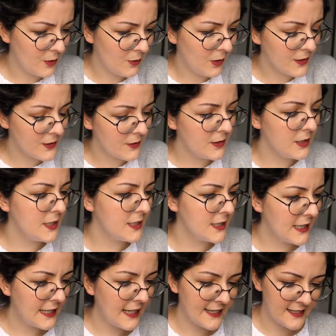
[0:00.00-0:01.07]
you also need
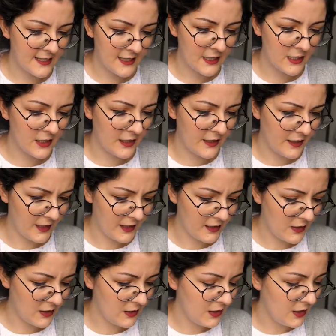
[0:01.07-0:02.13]
elastic, I
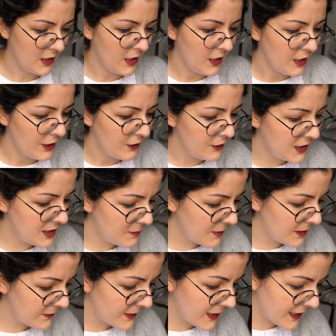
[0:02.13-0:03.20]
think. You need a
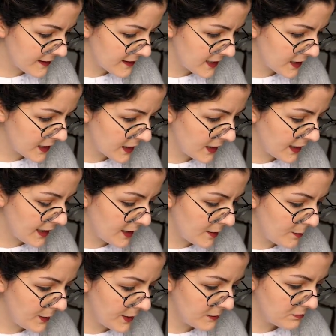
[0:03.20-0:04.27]
bit of elastic, uh,
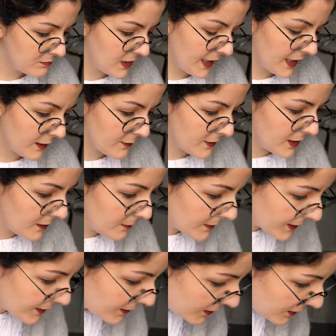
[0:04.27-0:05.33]
but I have that in
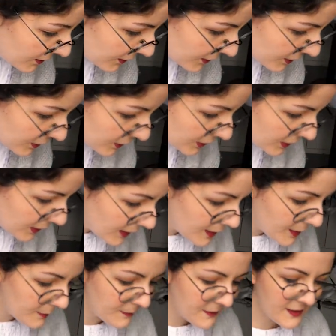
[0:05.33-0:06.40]
my
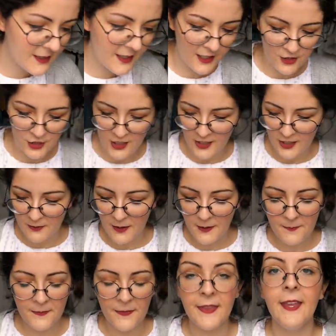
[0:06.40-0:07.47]
um, stash
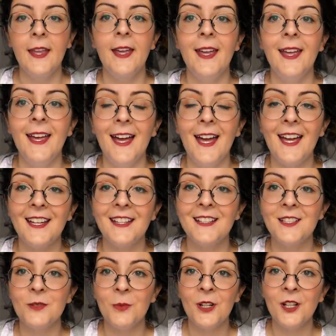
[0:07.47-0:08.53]
anyway.
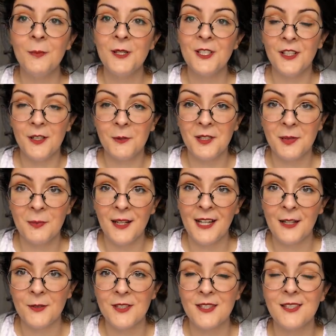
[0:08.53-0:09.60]
And we're going to be starting with the
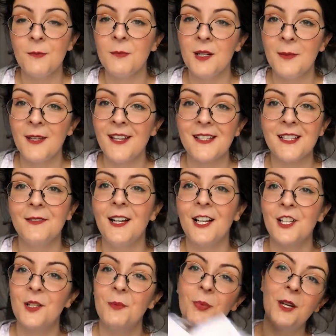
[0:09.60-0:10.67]
blouse simply because I've
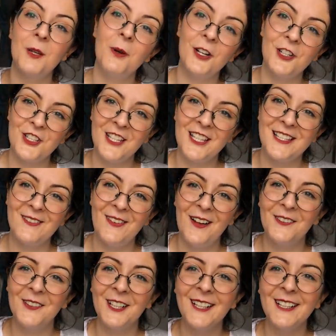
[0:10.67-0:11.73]
actually pre-washed this
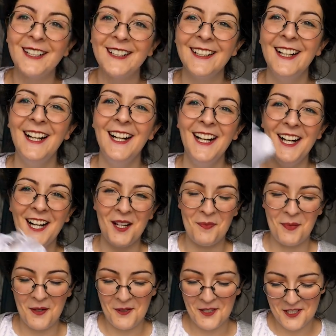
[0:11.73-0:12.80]
fabric. I
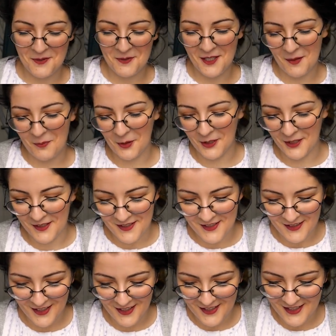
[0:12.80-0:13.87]
pre-washed it when I bought it,
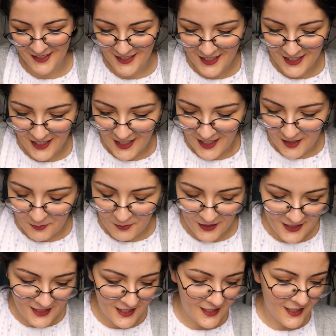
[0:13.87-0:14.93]
so that's good.
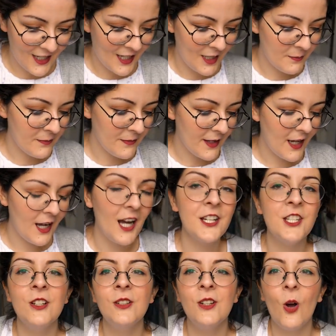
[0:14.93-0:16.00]
But um, I
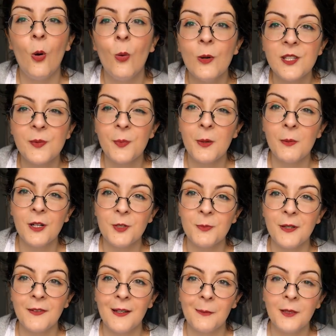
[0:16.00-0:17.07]
don't always pre-wash
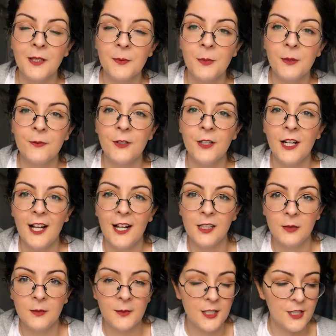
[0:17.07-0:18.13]
my fabric, but for
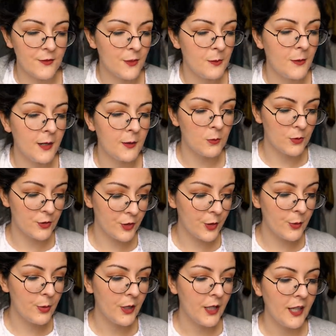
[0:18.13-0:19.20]
elements from my
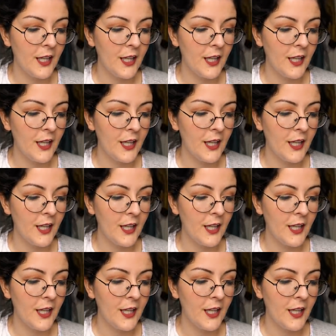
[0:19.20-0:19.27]
wardrobe,